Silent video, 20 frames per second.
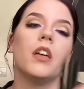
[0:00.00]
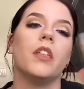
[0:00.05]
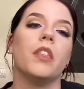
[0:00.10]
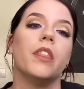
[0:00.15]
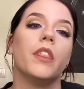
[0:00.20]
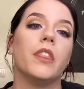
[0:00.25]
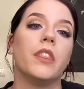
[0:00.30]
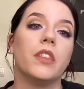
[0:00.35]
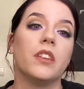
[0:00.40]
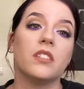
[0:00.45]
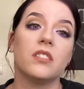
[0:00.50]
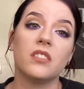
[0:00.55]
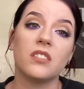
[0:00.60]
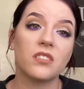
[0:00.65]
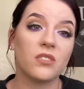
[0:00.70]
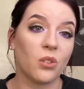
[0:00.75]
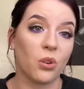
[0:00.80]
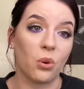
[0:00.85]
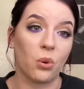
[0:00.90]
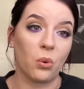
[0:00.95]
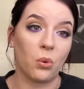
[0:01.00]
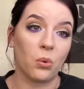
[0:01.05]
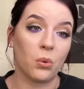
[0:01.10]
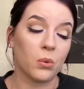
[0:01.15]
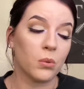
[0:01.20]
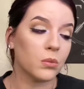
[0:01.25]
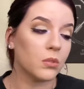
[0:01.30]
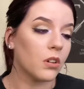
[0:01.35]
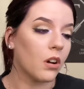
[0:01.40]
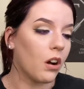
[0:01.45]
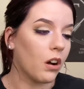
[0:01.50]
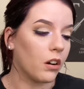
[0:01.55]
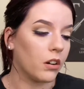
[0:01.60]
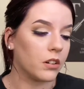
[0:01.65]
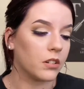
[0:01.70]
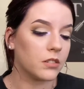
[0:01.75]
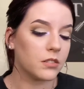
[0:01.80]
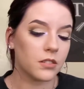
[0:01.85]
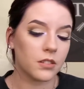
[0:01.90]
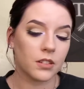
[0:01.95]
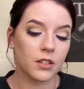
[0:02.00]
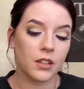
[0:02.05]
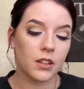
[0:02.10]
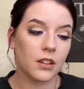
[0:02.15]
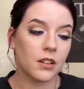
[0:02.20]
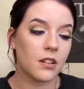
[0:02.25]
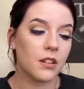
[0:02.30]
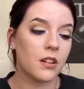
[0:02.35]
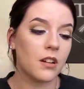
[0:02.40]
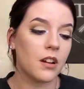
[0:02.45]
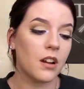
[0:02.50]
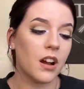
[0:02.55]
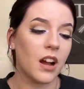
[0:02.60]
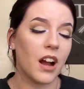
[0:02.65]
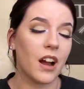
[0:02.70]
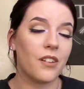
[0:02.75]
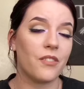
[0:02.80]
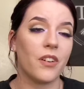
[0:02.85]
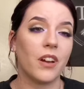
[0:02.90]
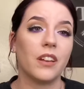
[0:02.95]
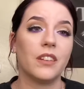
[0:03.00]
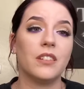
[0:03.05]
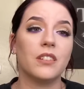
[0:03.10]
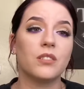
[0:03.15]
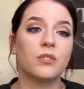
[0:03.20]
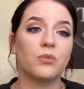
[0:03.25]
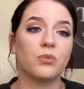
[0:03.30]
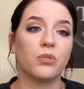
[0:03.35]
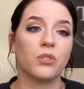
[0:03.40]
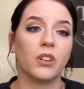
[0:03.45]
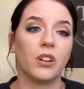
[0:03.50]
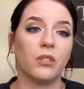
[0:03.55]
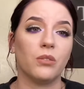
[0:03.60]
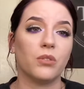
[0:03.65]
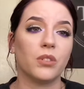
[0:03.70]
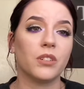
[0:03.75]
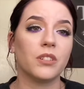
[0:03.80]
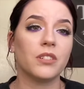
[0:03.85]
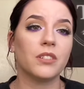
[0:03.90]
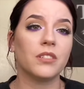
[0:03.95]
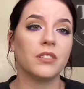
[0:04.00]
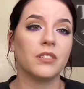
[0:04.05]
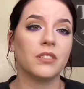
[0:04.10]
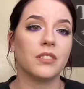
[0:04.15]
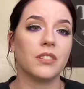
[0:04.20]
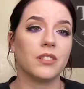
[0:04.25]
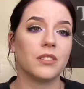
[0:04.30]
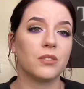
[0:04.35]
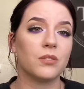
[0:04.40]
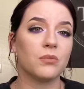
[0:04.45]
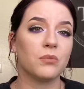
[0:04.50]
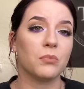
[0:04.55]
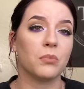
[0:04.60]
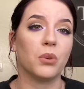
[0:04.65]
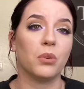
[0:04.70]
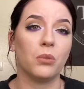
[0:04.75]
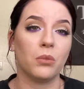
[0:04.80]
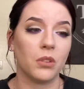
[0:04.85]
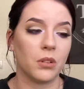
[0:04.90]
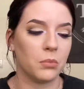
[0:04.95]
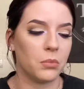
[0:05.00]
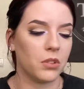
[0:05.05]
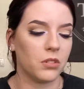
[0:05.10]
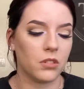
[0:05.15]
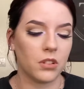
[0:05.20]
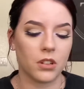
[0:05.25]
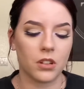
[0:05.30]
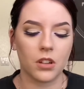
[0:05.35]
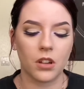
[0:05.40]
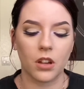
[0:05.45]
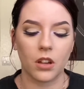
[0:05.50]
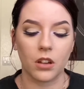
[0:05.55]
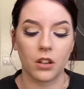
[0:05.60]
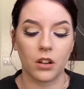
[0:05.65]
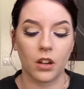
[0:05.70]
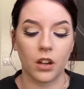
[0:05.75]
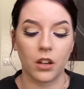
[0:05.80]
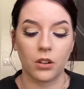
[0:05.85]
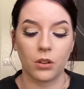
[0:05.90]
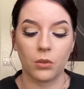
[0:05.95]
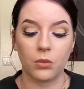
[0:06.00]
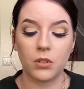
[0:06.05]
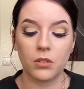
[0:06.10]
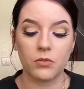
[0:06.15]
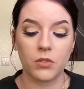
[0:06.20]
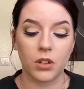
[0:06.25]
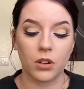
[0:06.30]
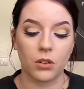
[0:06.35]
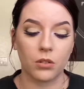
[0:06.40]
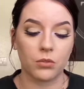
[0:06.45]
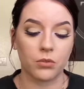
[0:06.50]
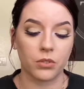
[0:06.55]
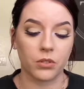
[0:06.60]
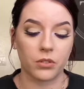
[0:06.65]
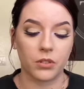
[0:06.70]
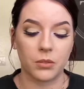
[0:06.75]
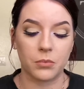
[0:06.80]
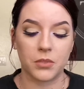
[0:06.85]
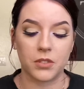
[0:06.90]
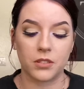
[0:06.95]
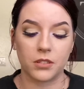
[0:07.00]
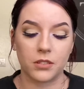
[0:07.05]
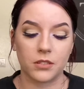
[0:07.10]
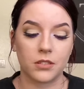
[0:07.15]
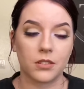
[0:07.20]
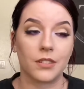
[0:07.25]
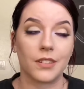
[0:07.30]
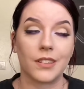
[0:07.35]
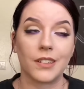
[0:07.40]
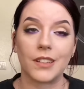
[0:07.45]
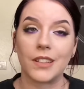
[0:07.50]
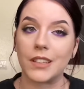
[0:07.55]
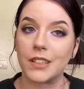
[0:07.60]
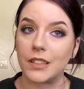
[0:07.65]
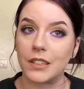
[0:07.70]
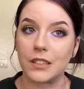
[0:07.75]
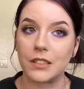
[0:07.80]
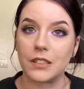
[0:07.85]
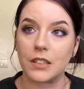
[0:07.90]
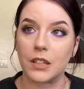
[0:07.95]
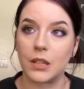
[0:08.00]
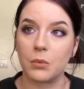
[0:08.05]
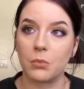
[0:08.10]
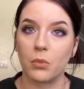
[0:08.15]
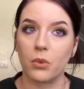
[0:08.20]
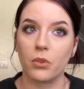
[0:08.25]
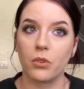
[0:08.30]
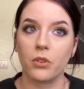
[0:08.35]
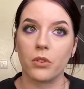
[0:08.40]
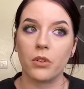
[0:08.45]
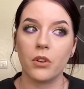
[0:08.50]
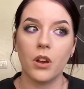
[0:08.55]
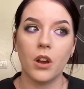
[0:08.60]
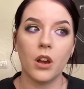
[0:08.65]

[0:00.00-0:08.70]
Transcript: This is old, honestly. I've had this forever. This is from Huda Beauty, and I don't even know if her lipsticks look like this anymore